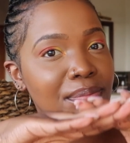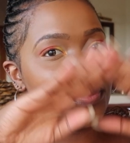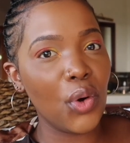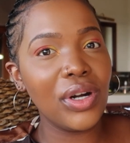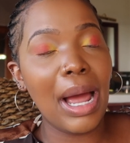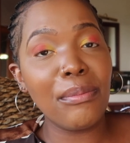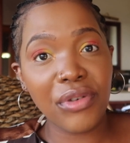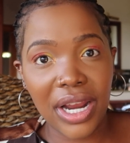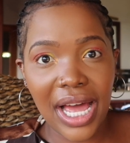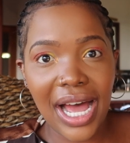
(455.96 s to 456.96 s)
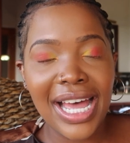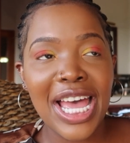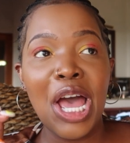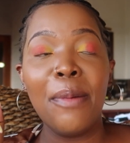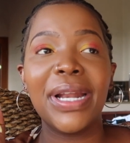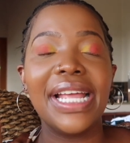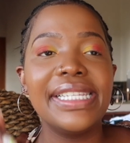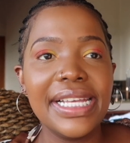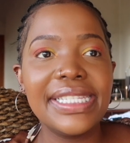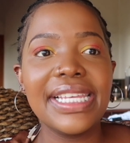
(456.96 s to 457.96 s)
broad umbrella, but I did